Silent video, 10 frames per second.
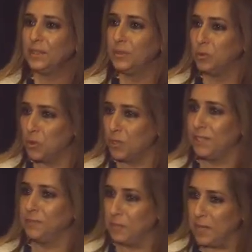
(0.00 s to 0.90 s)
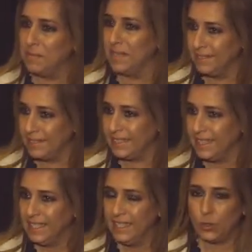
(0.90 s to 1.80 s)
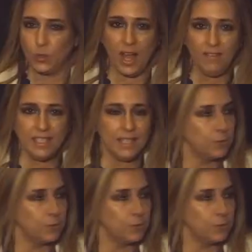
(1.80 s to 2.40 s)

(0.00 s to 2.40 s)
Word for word: Word of the payments. So you have the